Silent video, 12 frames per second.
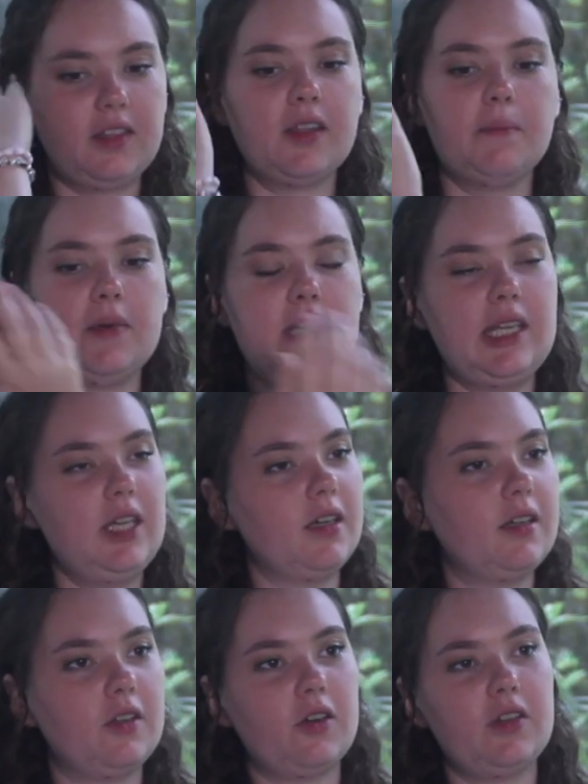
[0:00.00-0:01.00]
The
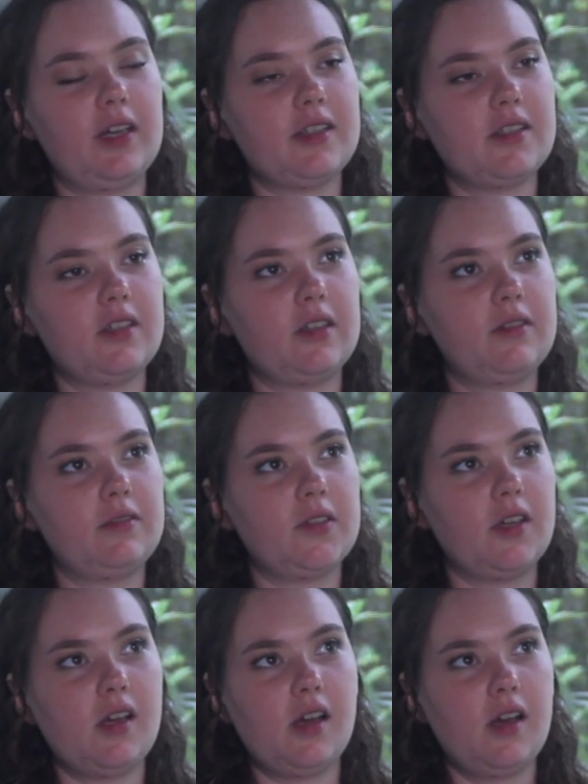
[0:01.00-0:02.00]
media and all that stuff,
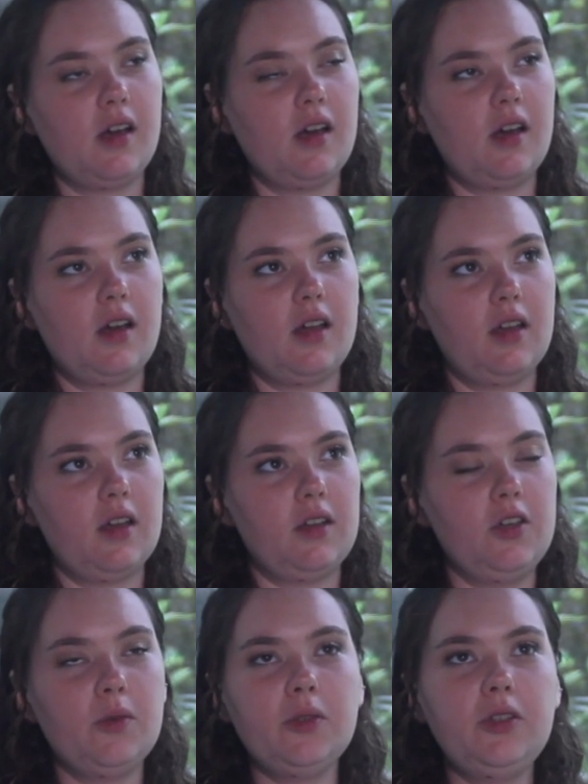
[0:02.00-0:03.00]

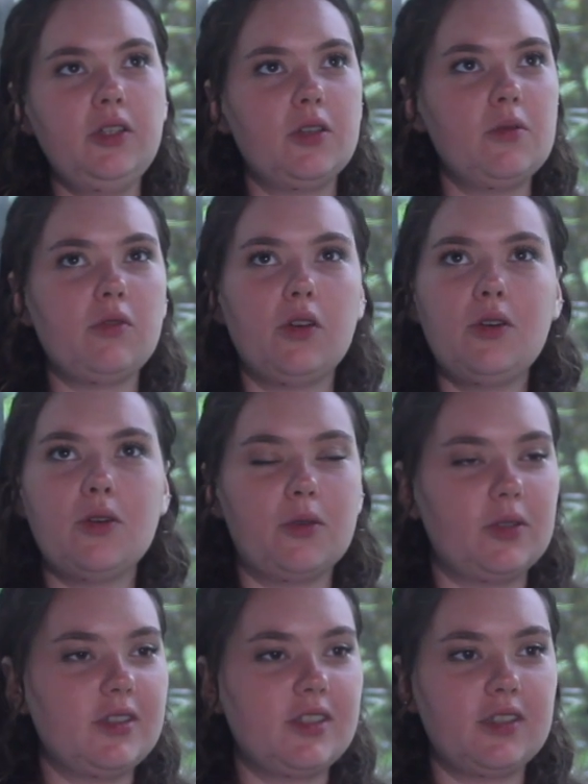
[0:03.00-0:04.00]
you really don't know
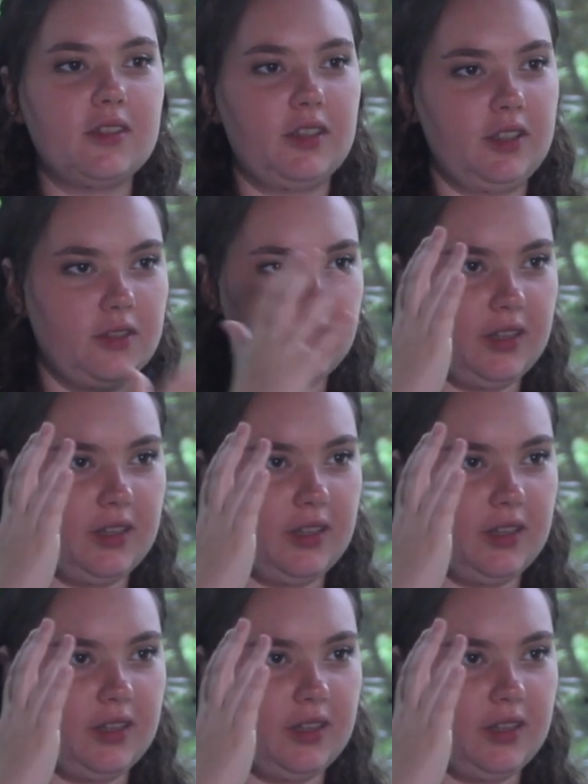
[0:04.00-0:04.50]
until like you're